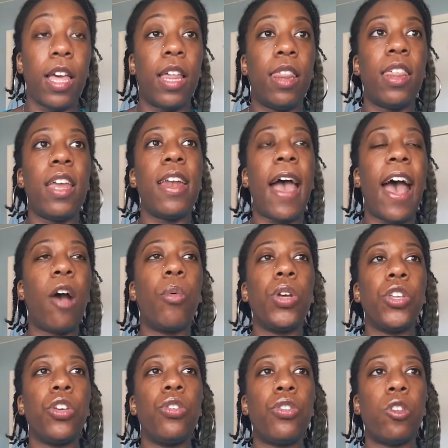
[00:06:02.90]
then how are
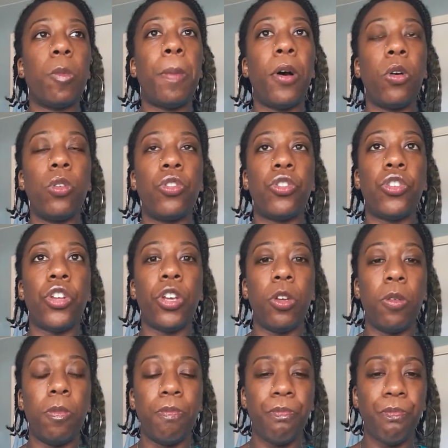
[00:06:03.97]
you supposed to